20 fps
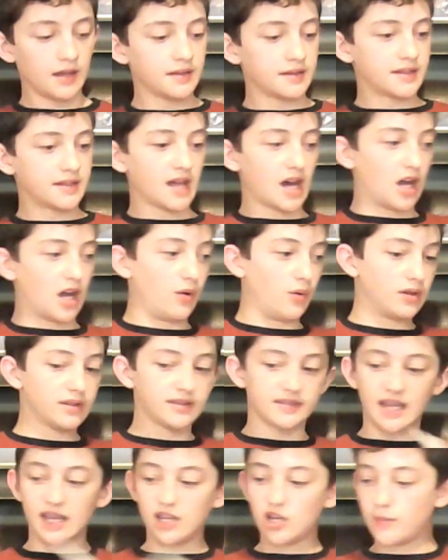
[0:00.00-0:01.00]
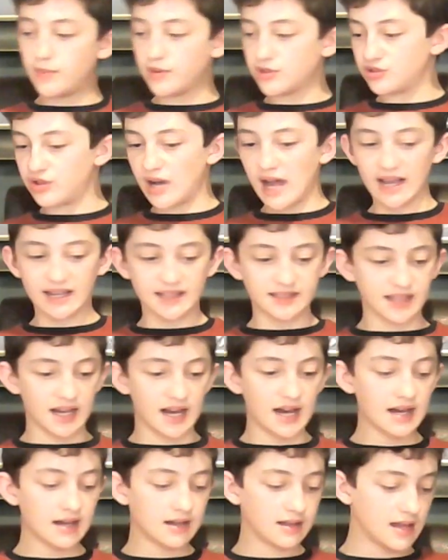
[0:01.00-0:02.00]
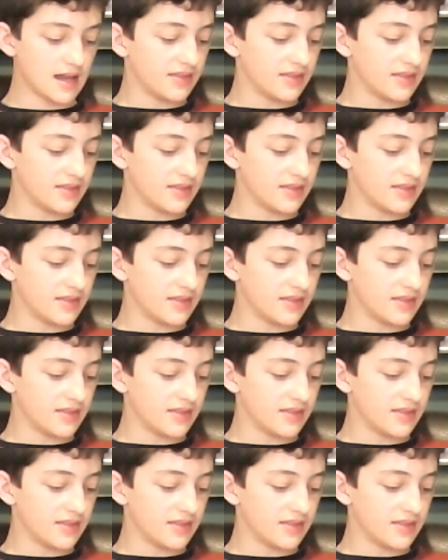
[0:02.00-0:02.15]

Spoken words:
So take your protractor.